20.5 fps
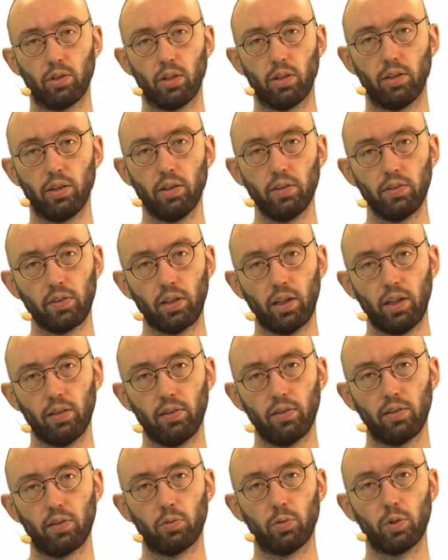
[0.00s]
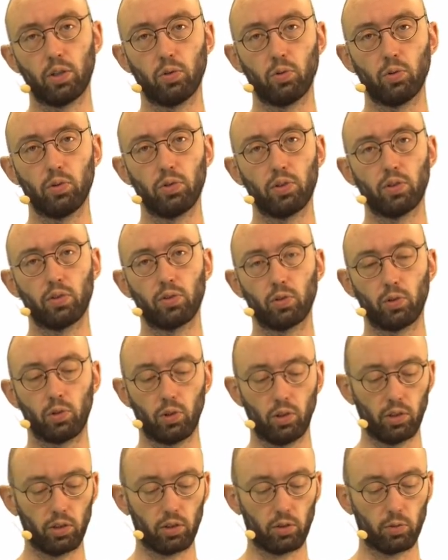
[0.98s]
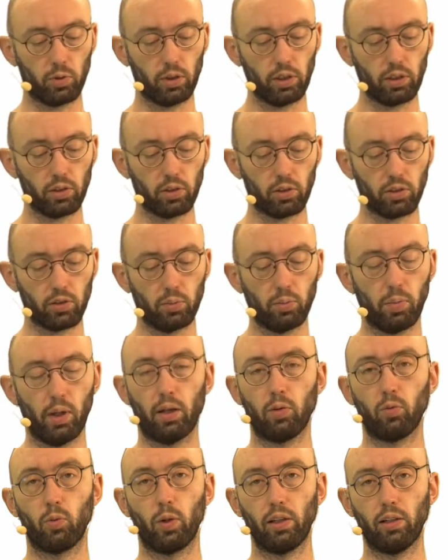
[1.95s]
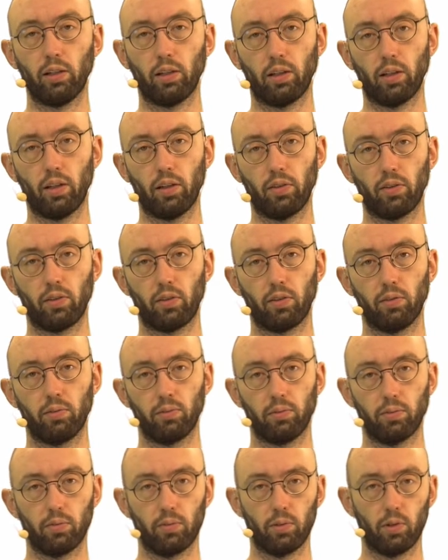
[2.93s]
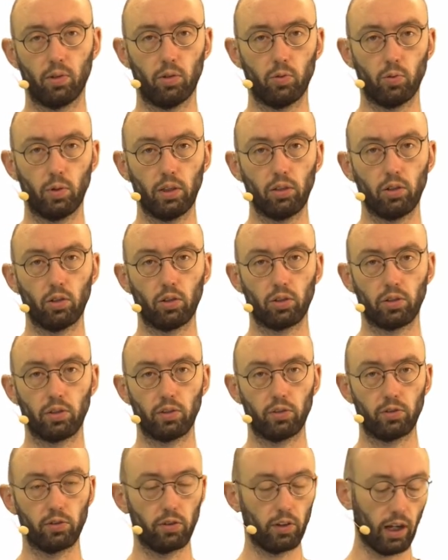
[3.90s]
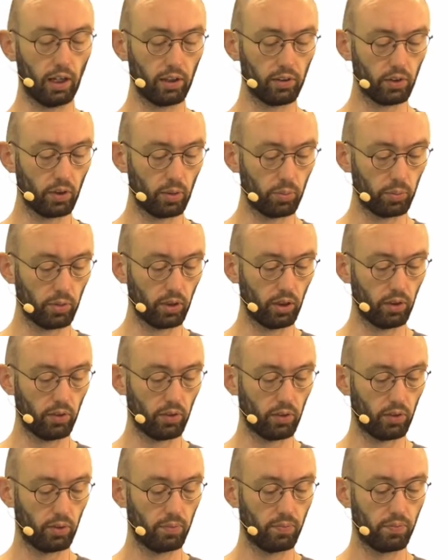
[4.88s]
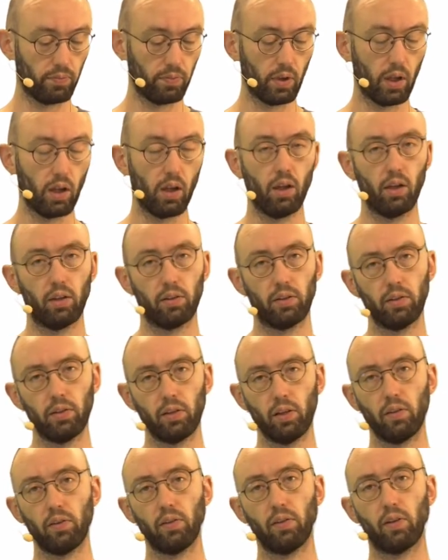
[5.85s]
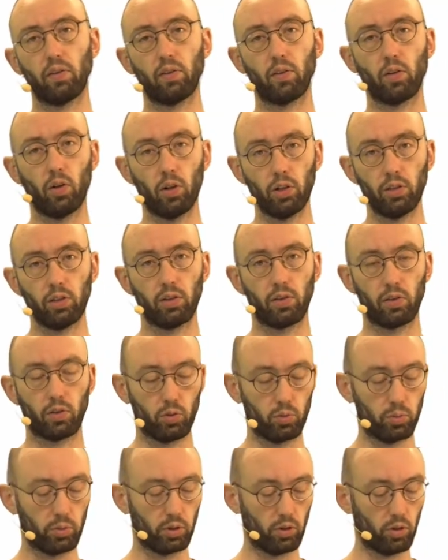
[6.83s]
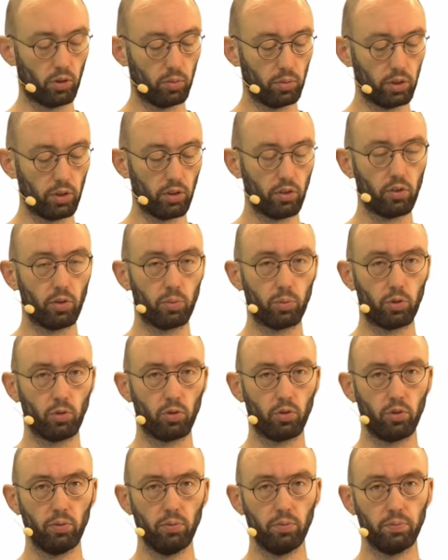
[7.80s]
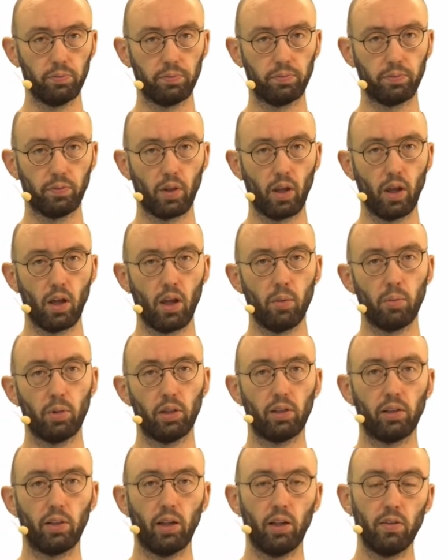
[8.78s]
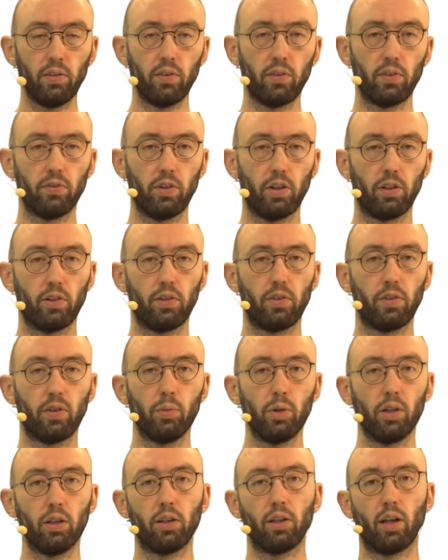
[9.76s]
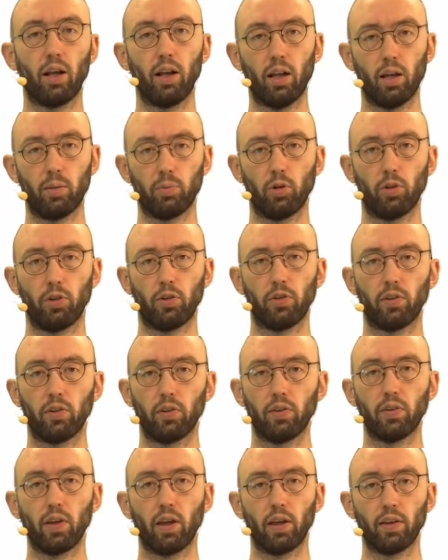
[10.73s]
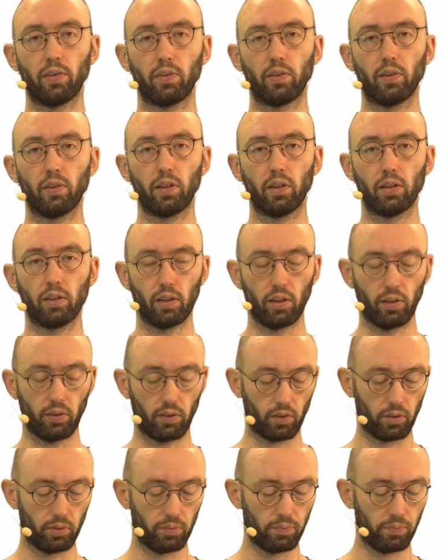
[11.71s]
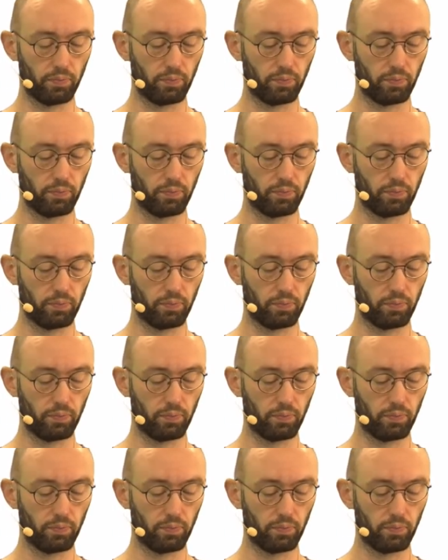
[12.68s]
In this case, we use the so-called Wilcoxon-Mann Whitney test, or Wilcoxon rank sum test. This test does not assume a normal distribution, but it tests a very similar null hypothesis as the t-test.